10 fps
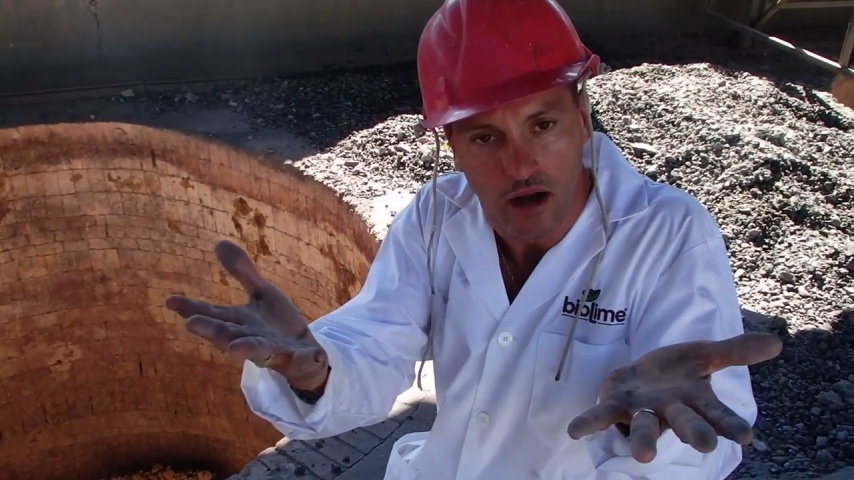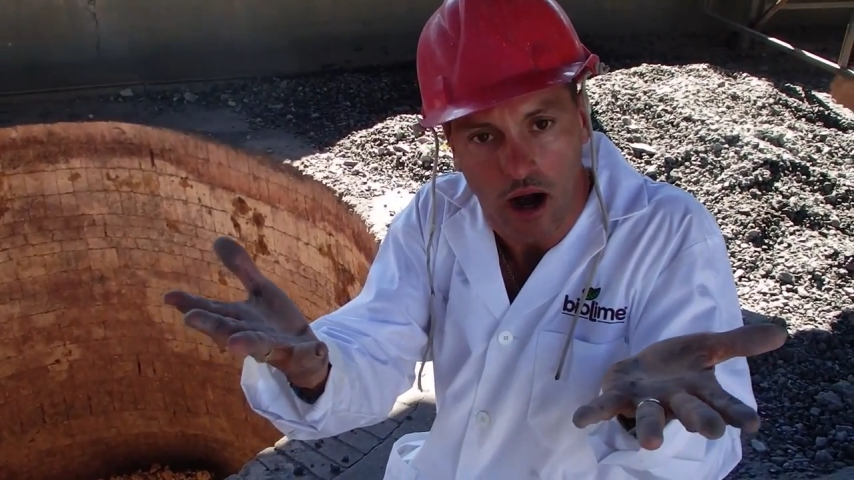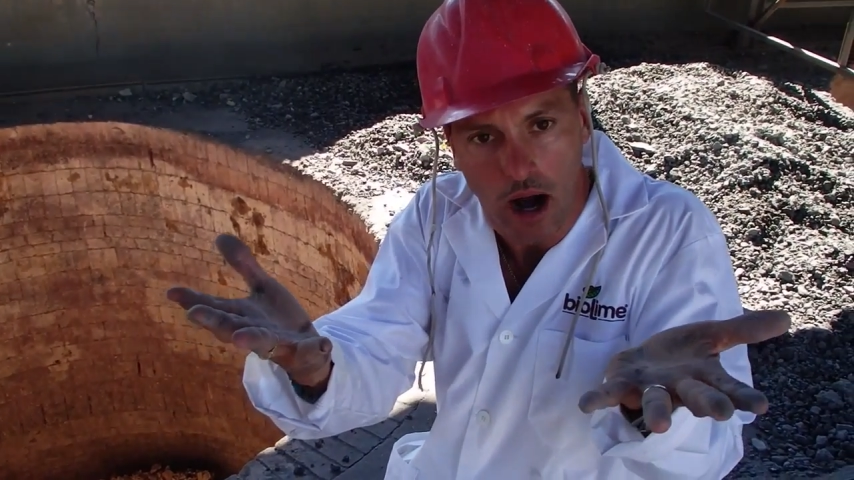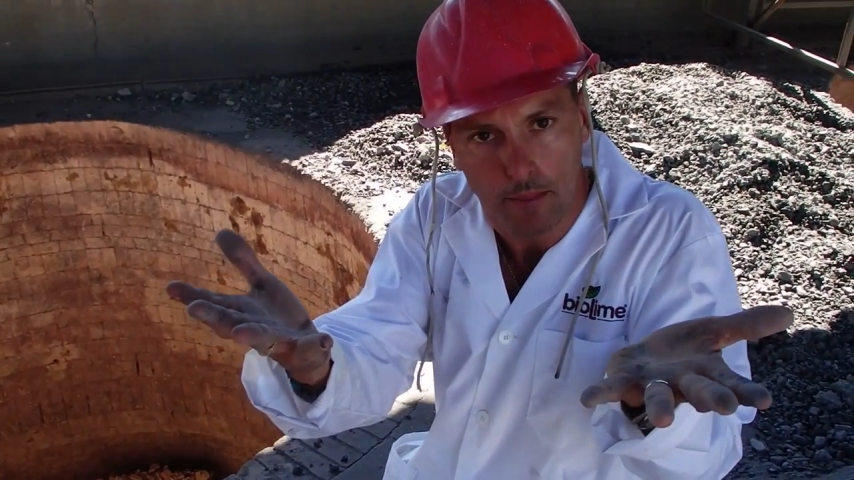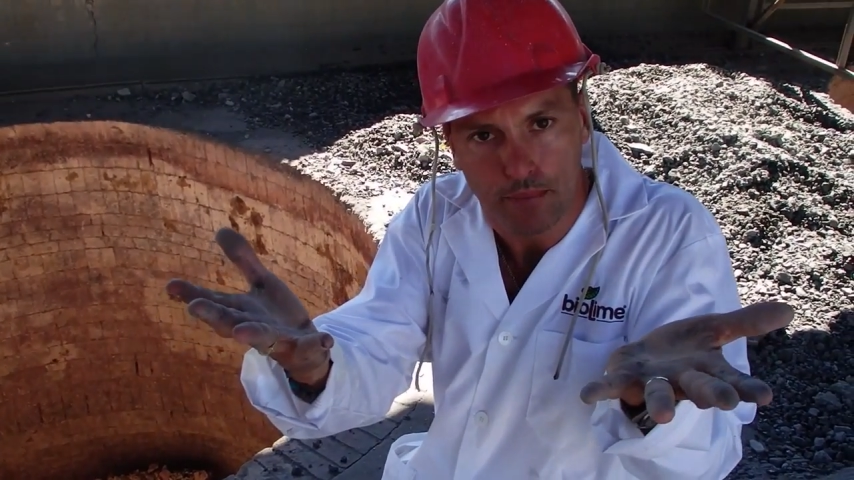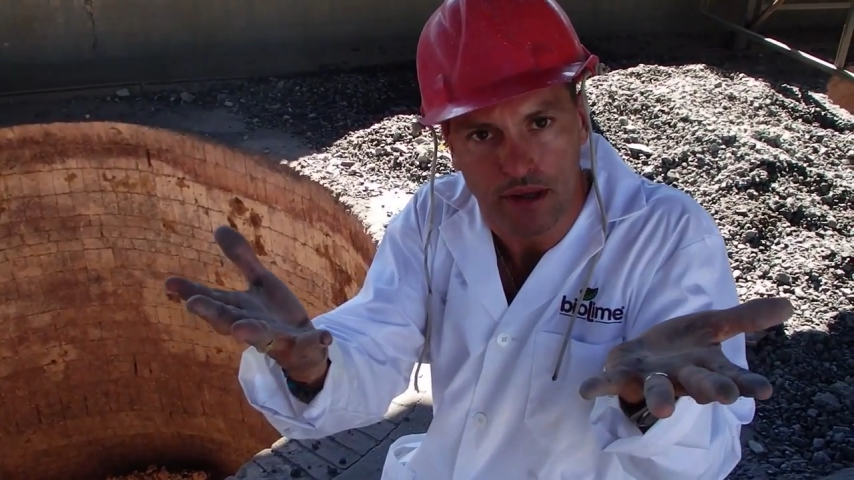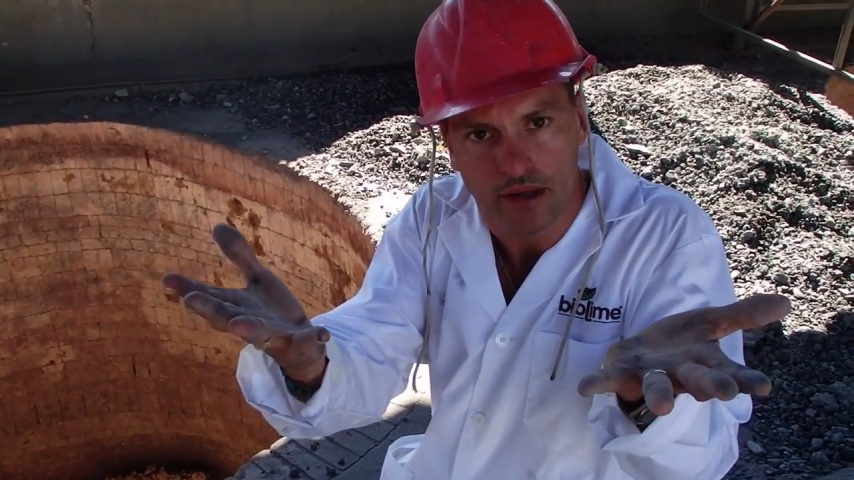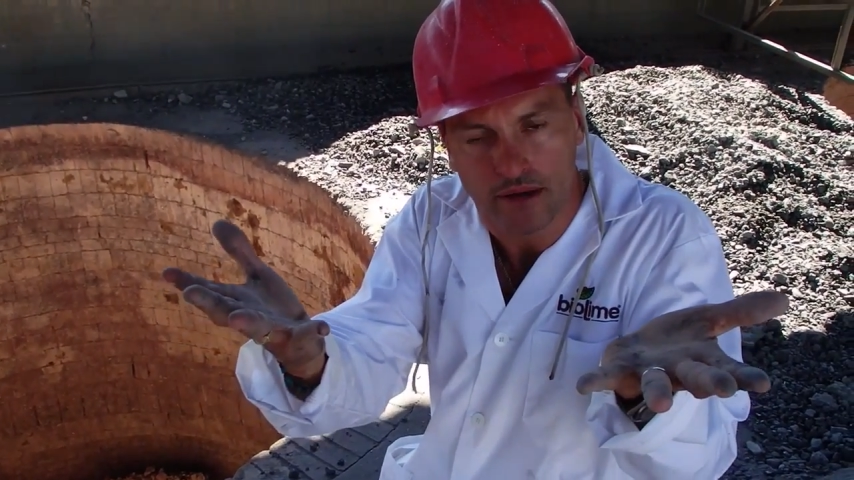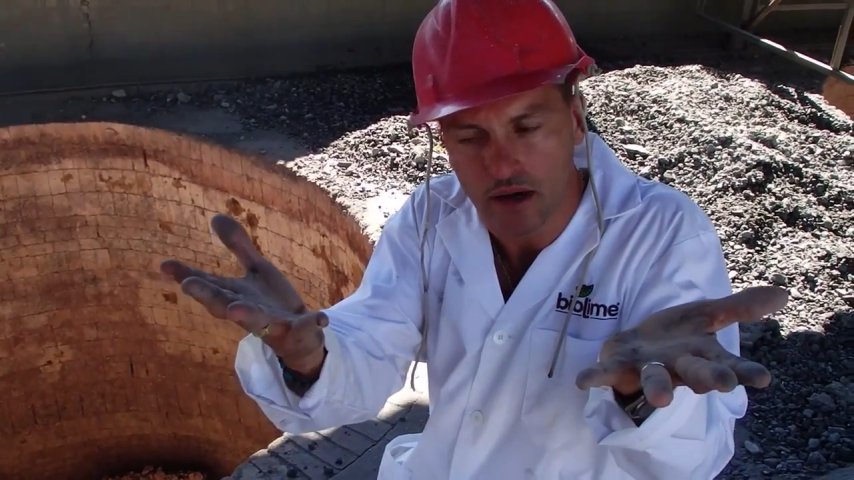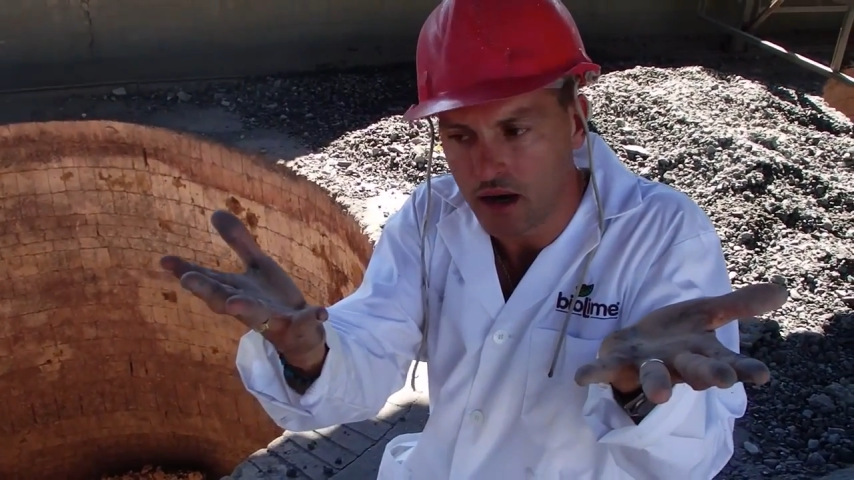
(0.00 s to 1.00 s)
up
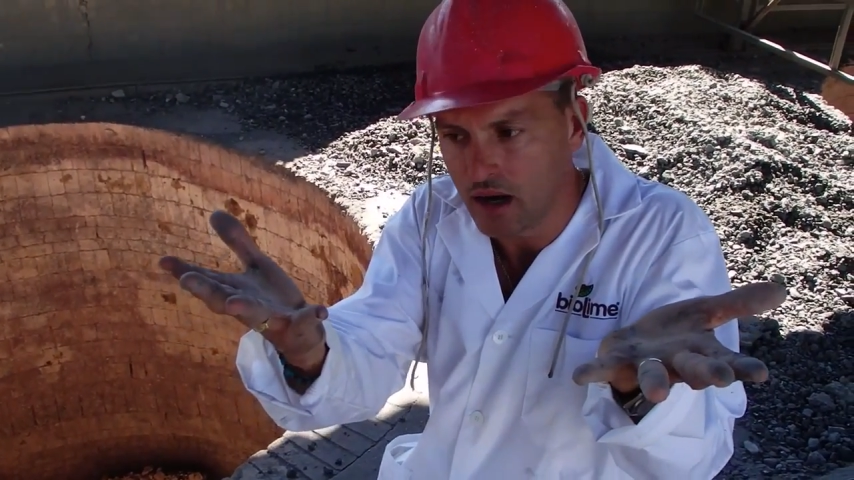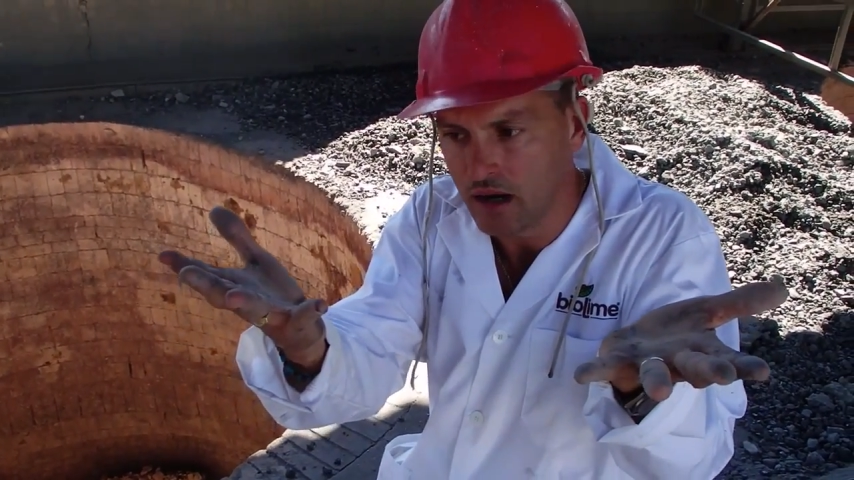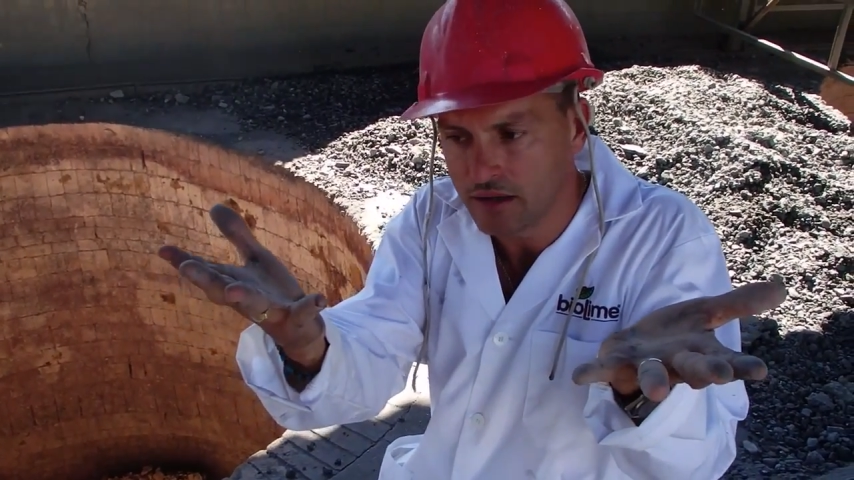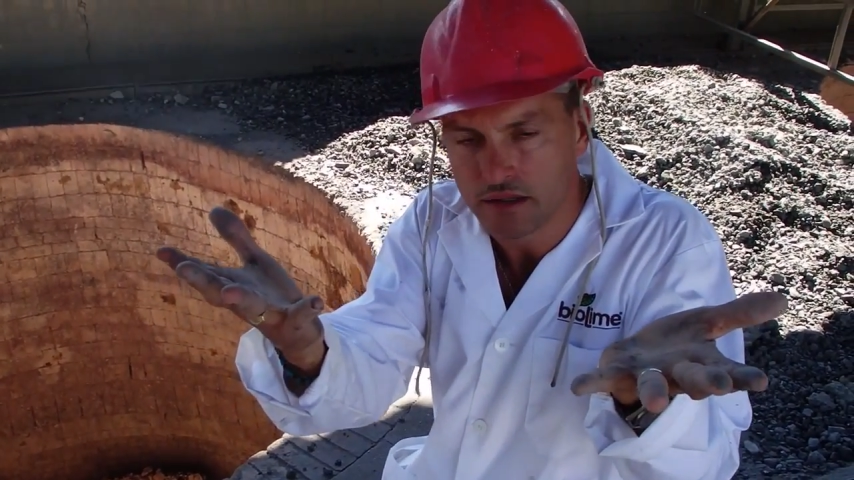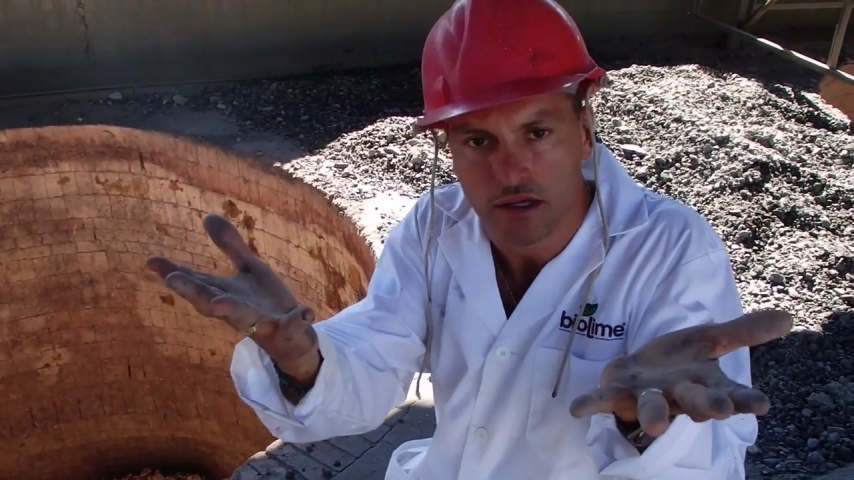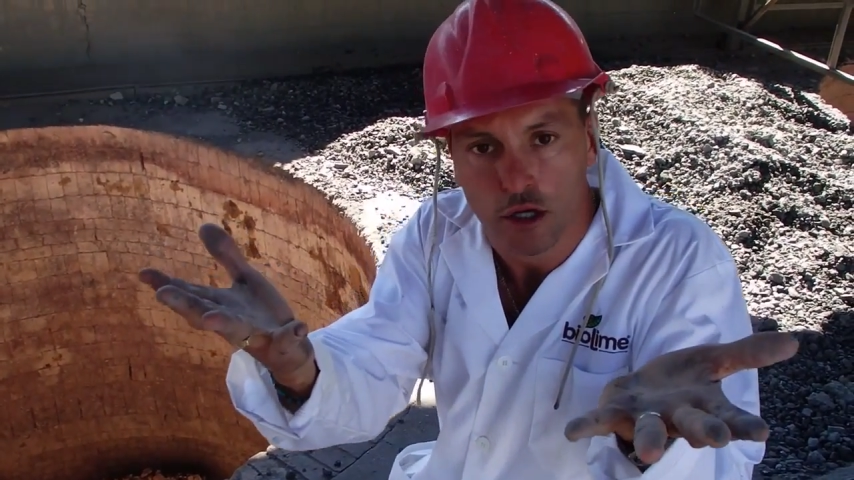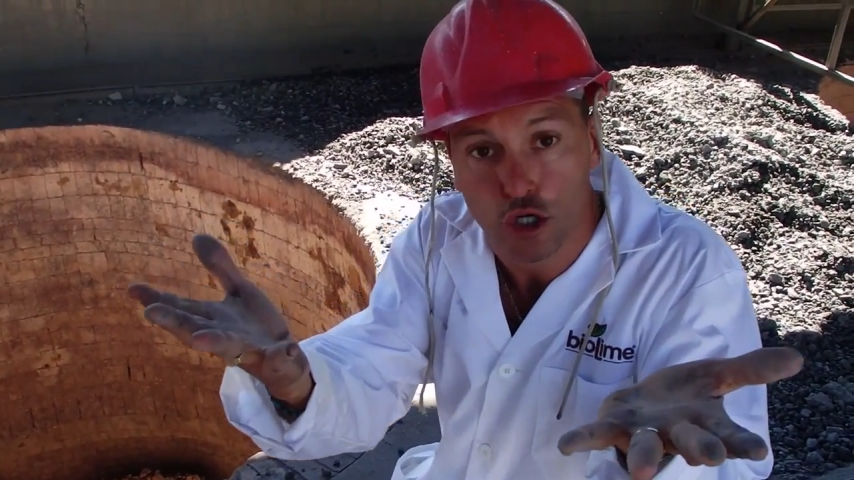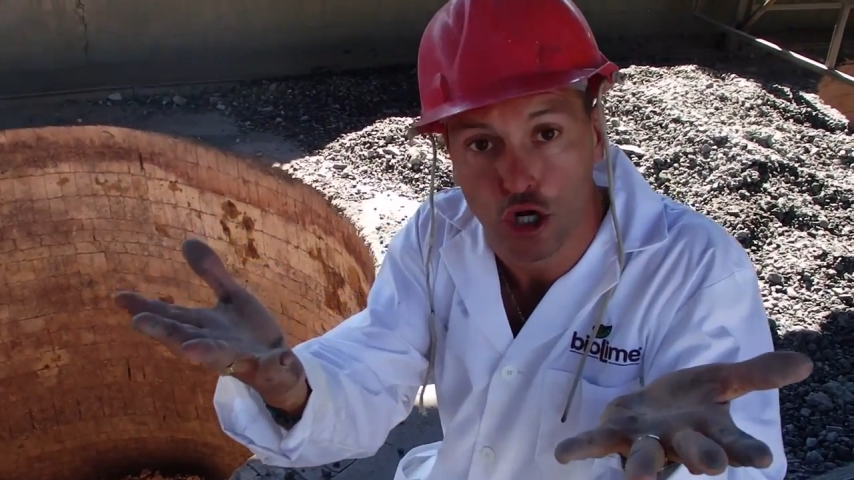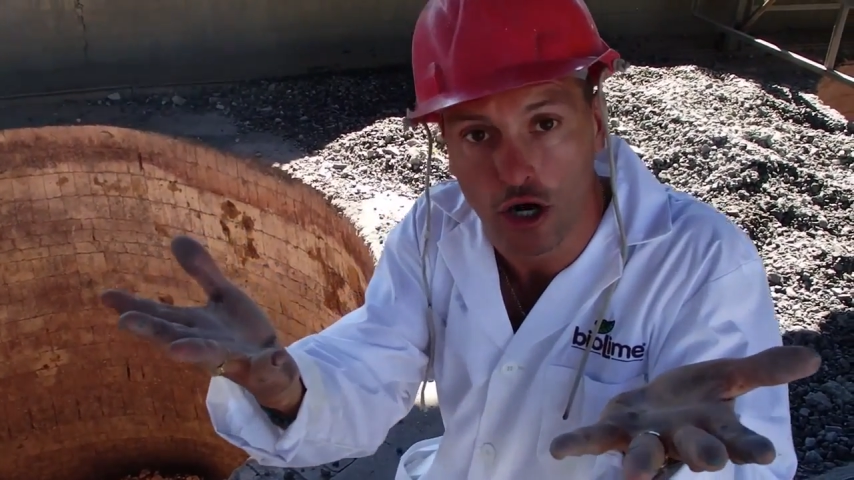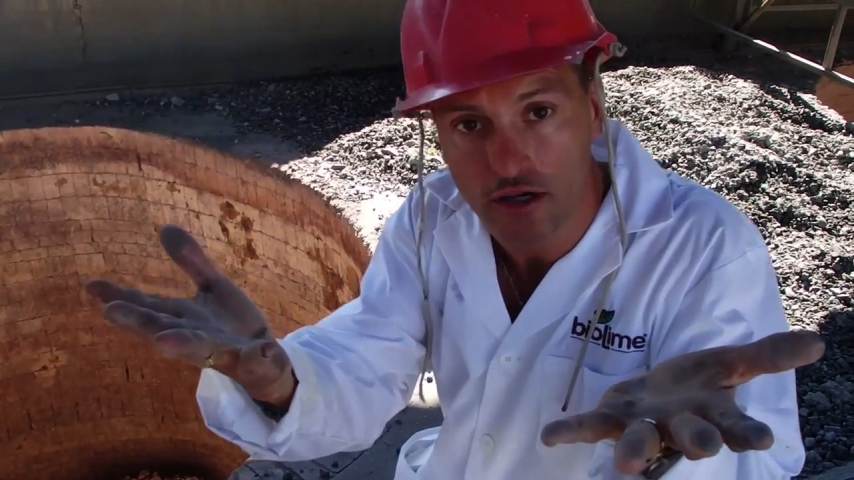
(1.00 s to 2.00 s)
and
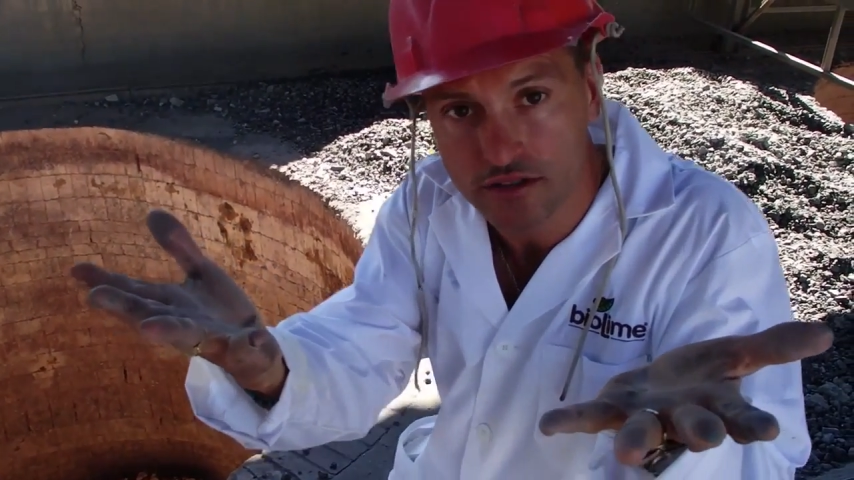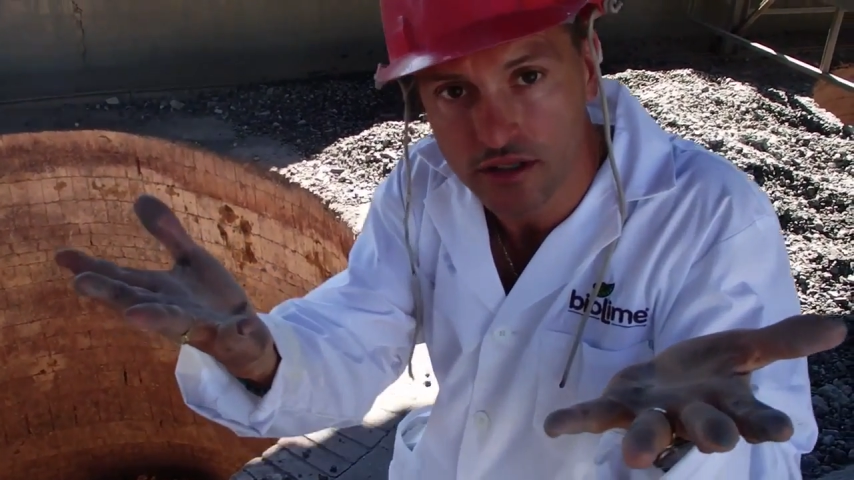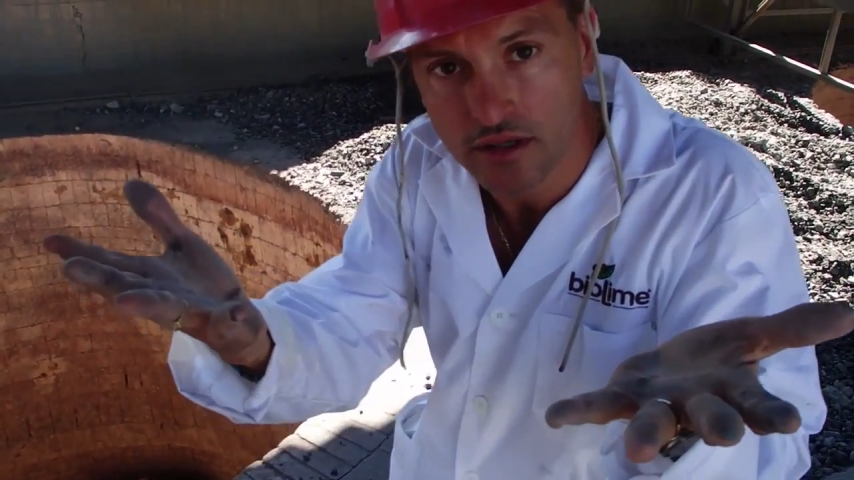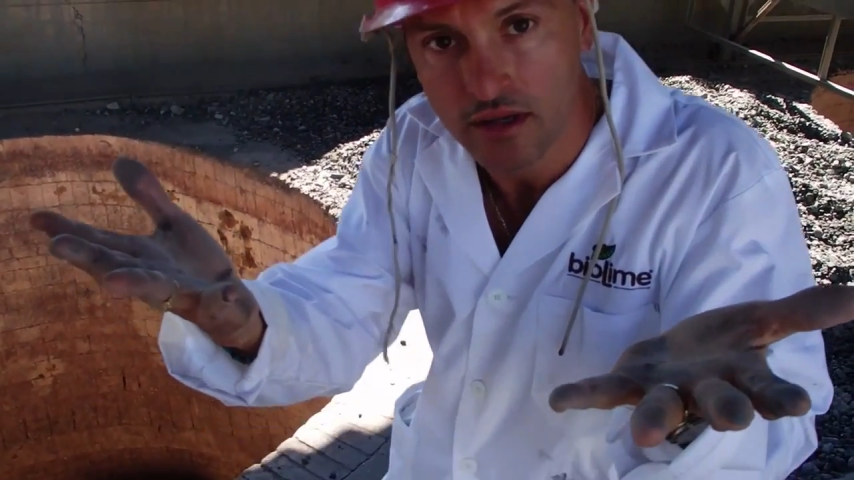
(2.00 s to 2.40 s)
cooked